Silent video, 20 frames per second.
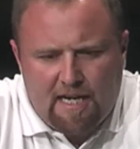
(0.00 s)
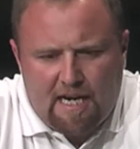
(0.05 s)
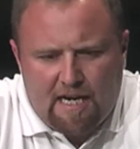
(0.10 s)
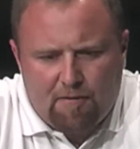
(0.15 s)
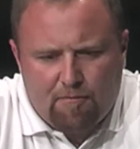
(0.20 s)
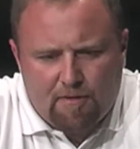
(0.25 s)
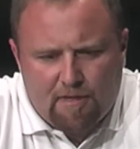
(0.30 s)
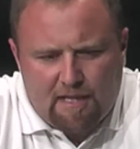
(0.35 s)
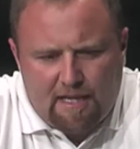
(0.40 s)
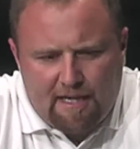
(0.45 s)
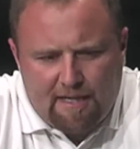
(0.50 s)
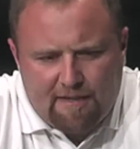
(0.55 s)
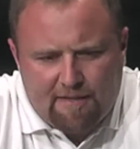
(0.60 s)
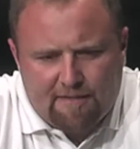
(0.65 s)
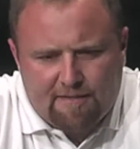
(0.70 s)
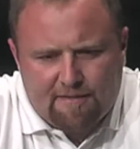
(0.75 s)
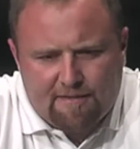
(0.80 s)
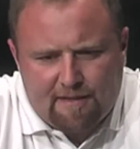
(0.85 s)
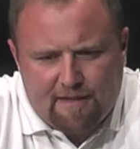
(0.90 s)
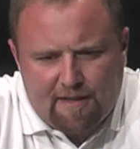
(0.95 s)
would like
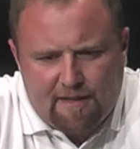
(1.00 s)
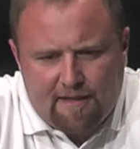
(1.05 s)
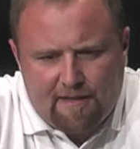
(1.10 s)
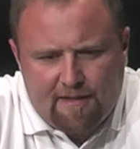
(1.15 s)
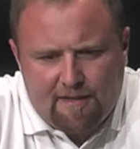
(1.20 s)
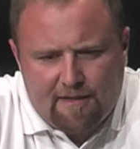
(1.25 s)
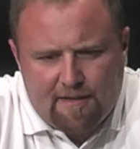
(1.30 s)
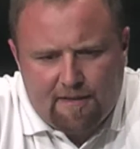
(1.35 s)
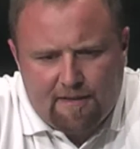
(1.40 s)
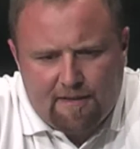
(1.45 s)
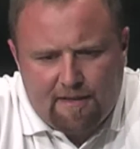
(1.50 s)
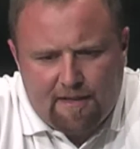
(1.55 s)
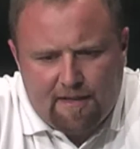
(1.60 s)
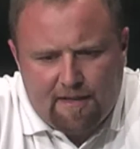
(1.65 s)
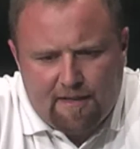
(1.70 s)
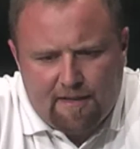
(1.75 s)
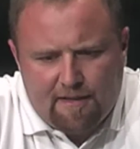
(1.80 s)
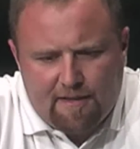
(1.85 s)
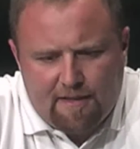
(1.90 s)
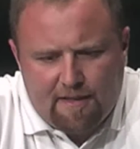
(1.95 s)
to say
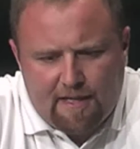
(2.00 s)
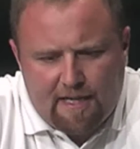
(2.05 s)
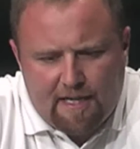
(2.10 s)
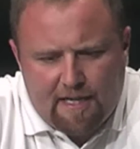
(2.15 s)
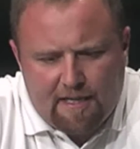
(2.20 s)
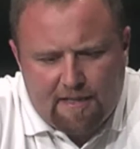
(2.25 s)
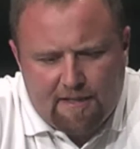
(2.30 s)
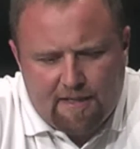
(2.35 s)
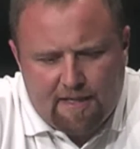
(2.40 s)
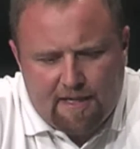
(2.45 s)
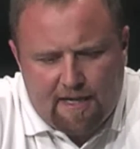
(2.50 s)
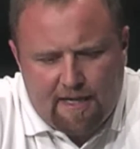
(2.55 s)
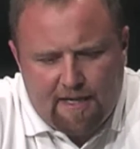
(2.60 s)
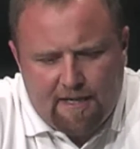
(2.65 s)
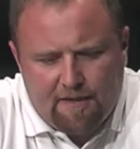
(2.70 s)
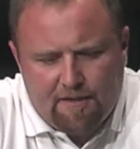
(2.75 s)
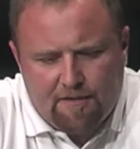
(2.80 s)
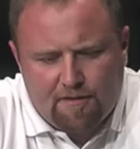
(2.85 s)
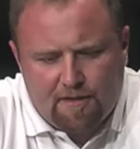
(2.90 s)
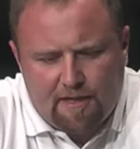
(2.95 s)
that I
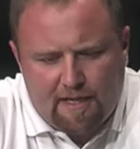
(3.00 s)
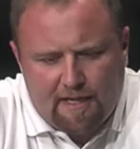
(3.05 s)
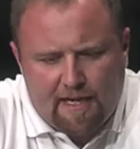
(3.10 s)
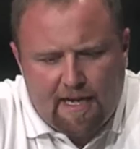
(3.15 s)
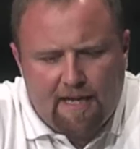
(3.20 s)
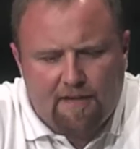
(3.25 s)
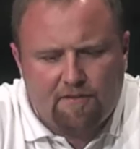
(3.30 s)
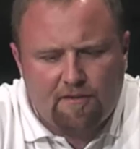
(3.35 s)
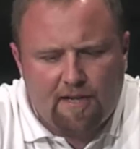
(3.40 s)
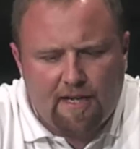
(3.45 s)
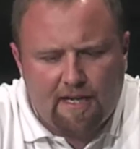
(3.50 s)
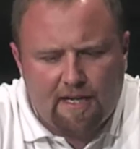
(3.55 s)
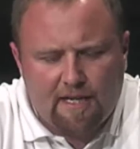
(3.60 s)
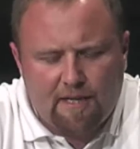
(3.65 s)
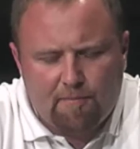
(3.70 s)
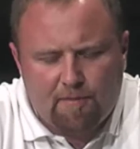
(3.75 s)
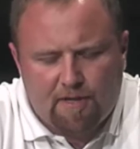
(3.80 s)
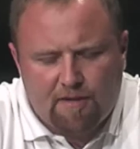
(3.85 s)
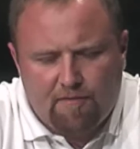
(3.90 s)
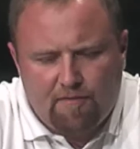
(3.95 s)
entered, like, as an
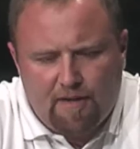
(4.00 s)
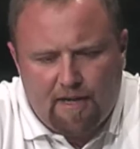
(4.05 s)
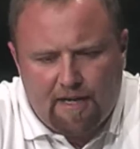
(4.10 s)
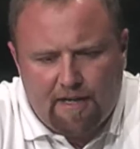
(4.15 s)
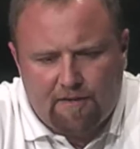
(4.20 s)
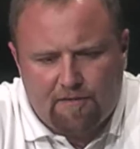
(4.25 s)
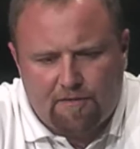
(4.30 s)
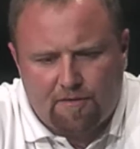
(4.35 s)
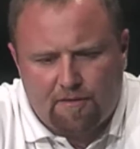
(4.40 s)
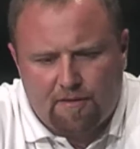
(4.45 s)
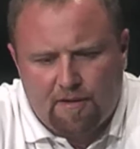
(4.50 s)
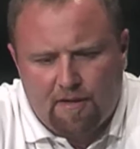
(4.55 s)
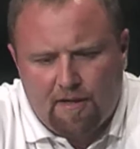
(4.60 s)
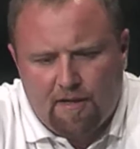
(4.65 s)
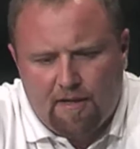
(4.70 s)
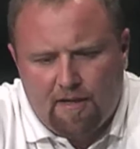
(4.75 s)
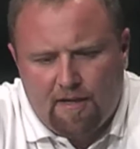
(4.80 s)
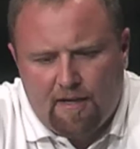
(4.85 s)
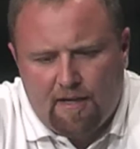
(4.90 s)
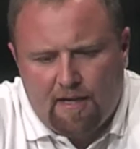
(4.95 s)
academic advisor,
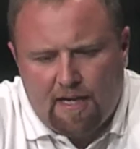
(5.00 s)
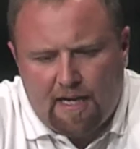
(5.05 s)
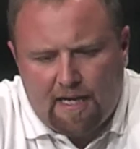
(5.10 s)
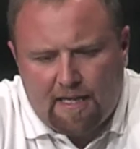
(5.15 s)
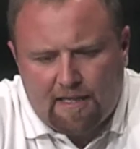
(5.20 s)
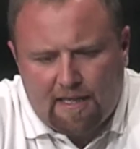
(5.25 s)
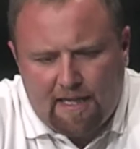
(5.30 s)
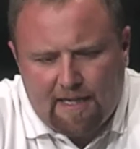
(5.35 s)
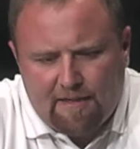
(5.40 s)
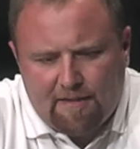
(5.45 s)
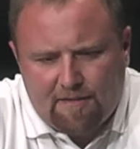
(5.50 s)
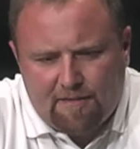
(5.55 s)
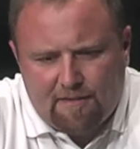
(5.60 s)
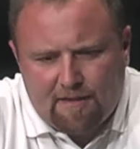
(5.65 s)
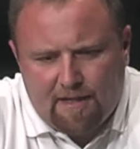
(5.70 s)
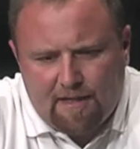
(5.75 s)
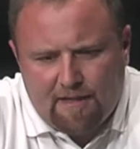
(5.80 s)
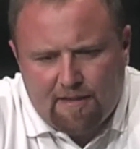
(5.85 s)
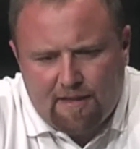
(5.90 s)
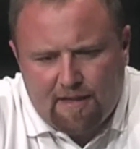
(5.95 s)
I'd like to
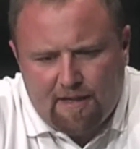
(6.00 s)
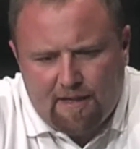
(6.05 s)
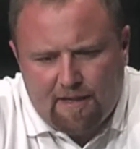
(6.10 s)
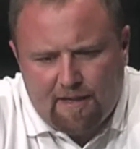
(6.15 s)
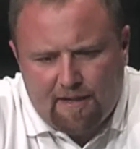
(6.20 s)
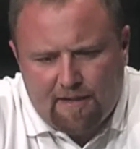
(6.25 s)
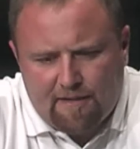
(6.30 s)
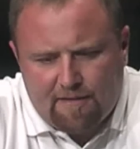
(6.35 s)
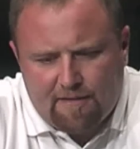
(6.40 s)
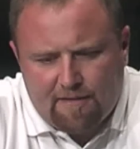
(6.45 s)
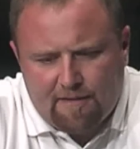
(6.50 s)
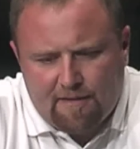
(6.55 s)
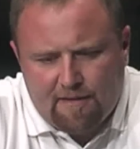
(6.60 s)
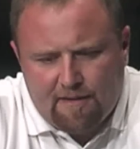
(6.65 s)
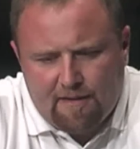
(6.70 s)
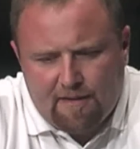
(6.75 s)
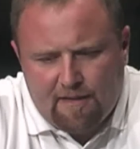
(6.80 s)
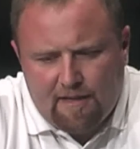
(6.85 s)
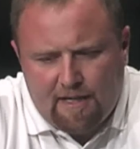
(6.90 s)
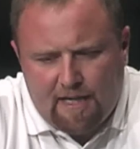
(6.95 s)
say that
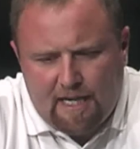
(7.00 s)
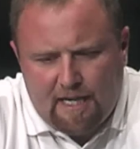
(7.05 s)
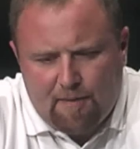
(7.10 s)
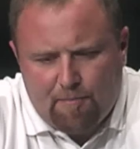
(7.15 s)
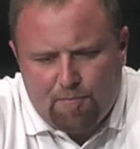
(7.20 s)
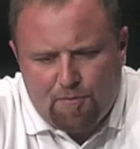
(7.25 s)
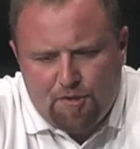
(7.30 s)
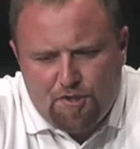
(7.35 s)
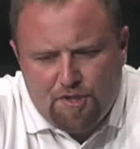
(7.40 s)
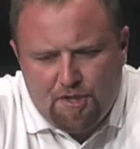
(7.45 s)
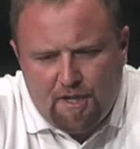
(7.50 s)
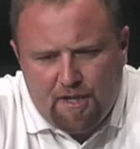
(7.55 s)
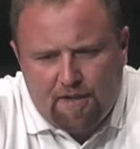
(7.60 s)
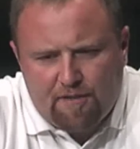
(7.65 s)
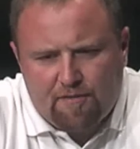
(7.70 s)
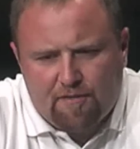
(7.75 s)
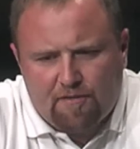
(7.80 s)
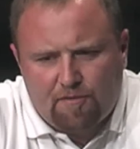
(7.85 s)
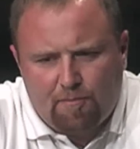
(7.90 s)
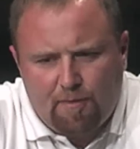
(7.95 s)
I'm
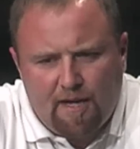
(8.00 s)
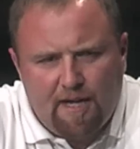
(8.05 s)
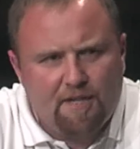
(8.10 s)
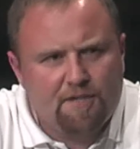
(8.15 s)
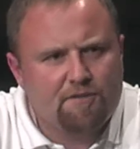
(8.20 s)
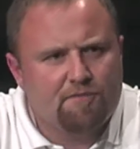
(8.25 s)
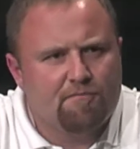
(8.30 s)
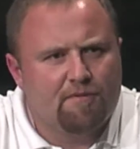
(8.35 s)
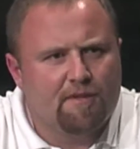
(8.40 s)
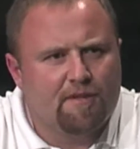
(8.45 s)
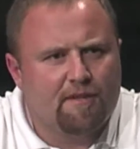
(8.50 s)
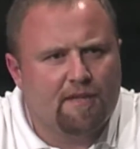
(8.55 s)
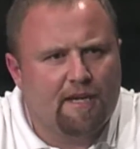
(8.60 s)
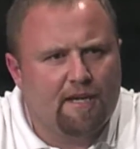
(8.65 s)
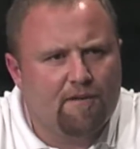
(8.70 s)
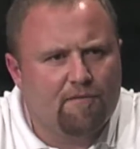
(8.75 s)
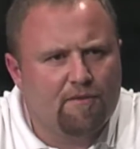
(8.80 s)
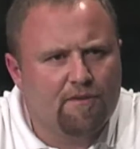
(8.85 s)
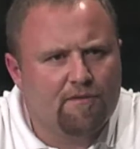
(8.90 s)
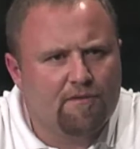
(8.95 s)
just as patient with
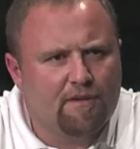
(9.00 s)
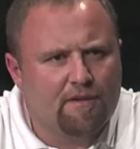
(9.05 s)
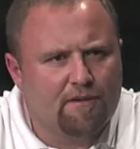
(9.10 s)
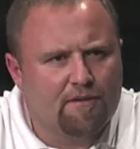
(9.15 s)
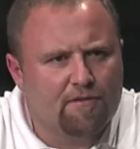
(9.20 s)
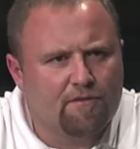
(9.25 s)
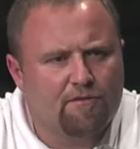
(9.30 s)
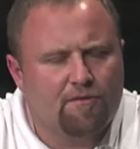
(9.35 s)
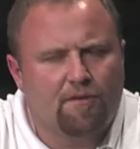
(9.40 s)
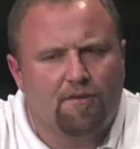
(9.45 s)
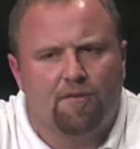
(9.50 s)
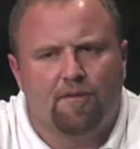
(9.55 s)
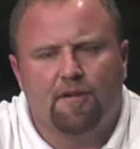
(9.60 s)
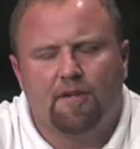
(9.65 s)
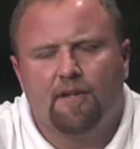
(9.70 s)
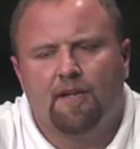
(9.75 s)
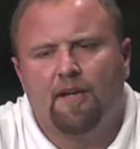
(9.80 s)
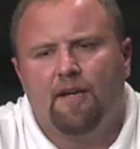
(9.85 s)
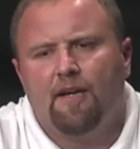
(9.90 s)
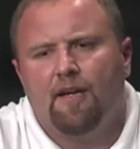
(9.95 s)
every single
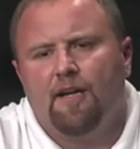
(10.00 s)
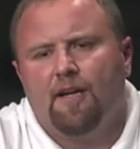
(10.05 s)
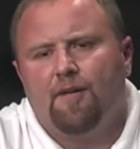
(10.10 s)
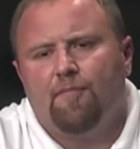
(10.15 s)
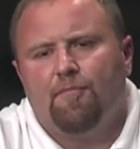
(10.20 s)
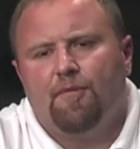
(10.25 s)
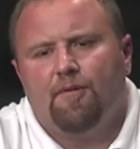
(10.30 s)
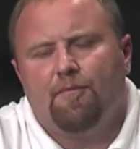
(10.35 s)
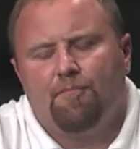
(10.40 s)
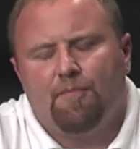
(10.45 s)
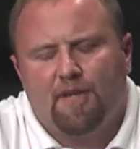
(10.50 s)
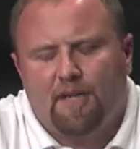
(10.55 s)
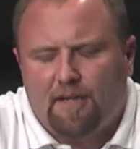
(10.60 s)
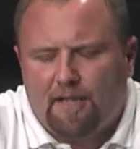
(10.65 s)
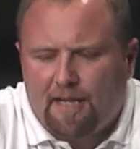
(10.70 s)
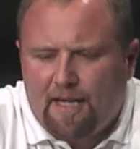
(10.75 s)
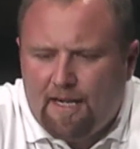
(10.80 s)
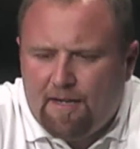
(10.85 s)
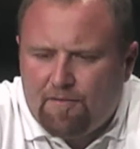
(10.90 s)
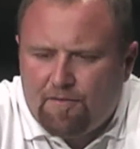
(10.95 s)
student. But
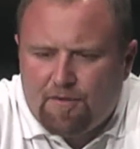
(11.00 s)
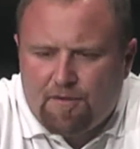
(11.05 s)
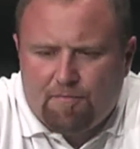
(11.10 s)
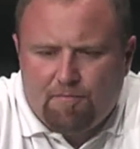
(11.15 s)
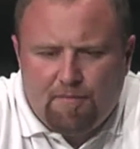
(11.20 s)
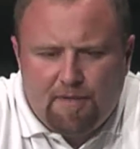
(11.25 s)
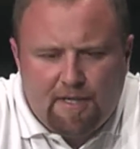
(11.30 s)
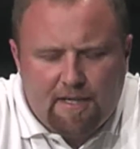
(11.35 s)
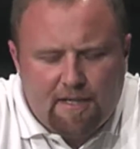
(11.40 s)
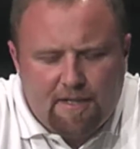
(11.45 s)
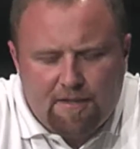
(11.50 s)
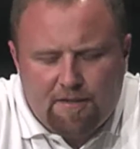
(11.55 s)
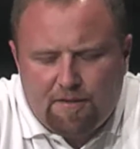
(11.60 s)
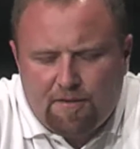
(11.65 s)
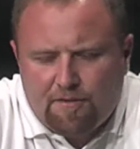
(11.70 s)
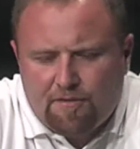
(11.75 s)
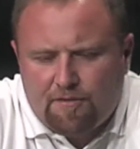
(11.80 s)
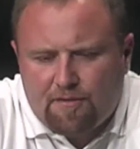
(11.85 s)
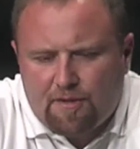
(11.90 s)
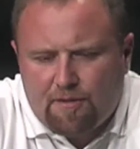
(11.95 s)
I'll have to admit,
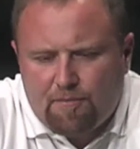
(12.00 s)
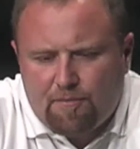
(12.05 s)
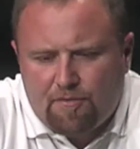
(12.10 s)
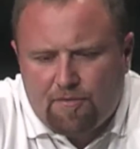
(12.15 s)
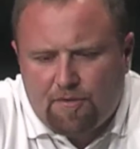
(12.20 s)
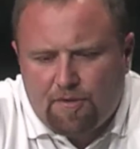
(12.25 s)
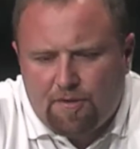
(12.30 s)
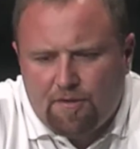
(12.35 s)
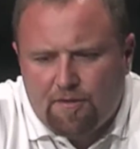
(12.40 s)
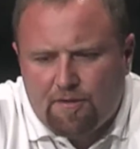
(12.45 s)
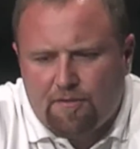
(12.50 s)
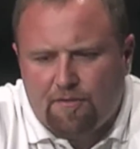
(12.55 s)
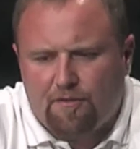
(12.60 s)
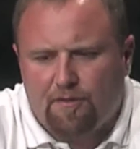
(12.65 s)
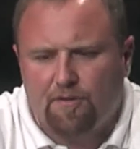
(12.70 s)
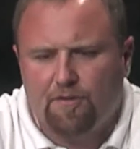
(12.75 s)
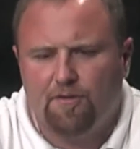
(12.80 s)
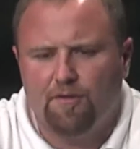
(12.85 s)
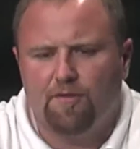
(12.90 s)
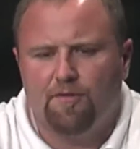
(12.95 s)
there are some students
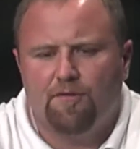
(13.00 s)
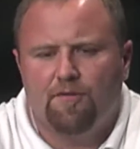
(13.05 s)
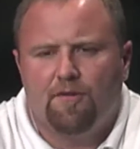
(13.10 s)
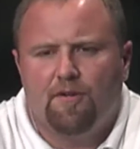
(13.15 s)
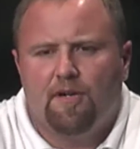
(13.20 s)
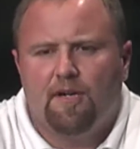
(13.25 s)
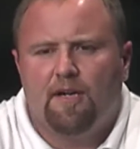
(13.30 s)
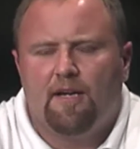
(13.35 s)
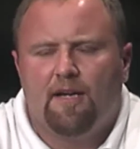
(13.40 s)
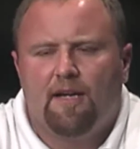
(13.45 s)
who,